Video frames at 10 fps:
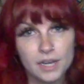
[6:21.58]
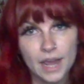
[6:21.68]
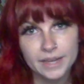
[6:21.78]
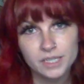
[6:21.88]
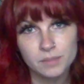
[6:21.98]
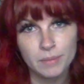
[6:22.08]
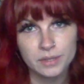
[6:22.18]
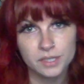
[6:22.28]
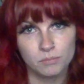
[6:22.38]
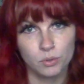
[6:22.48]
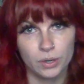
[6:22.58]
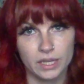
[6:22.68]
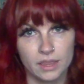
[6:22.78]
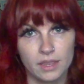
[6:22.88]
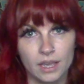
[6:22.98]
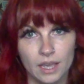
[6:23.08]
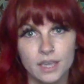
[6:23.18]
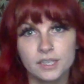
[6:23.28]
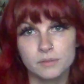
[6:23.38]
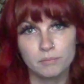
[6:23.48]
next most important thing
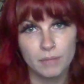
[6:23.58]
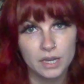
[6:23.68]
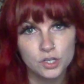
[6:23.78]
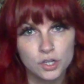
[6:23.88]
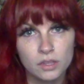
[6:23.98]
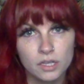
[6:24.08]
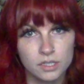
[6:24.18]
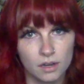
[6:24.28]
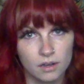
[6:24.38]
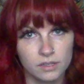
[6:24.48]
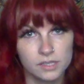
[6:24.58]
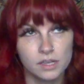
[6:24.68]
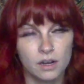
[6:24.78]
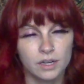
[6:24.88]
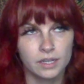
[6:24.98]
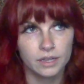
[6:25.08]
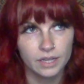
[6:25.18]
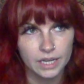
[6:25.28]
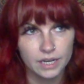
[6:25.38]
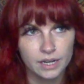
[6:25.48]
is make sure the dogs are
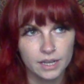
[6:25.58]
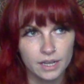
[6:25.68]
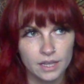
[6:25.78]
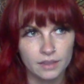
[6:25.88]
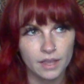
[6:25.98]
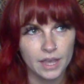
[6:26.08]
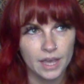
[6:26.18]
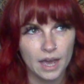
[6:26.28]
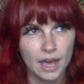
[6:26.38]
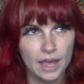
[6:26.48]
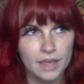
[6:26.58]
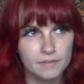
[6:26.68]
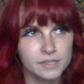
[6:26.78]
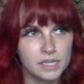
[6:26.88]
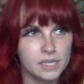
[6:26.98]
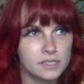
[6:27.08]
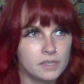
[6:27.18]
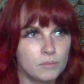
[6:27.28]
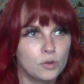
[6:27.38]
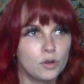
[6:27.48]
clean. Like, I have seen
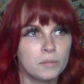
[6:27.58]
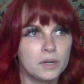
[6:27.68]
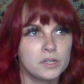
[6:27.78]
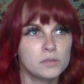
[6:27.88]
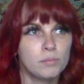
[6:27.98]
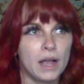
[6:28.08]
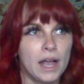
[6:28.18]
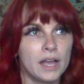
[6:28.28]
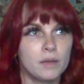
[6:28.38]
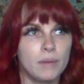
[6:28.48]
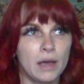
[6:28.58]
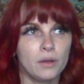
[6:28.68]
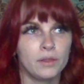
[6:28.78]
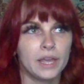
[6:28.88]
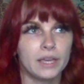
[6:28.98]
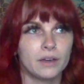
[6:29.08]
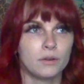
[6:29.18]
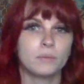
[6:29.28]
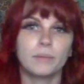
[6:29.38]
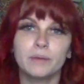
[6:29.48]
some groomers brag about, like,
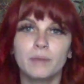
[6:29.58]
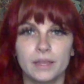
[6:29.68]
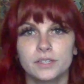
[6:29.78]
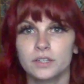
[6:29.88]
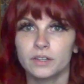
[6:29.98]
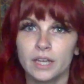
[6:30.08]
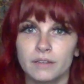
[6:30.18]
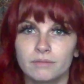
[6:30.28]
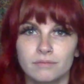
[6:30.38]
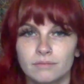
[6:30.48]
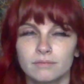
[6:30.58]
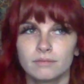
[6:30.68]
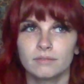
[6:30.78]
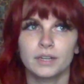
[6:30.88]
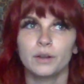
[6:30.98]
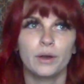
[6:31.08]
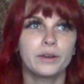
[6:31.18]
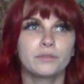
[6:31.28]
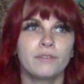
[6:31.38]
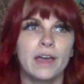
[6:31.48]
oh, my baths are like,
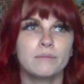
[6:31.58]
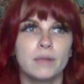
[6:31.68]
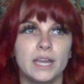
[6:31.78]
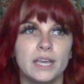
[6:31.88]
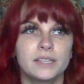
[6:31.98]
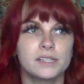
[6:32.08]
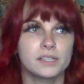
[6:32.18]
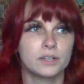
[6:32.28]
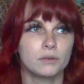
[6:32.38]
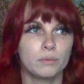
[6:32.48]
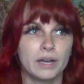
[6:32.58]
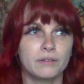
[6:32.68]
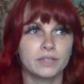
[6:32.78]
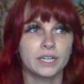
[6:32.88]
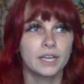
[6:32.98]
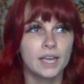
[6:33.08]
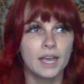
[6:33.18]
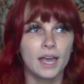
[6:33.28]
under 5 minutes or whatever.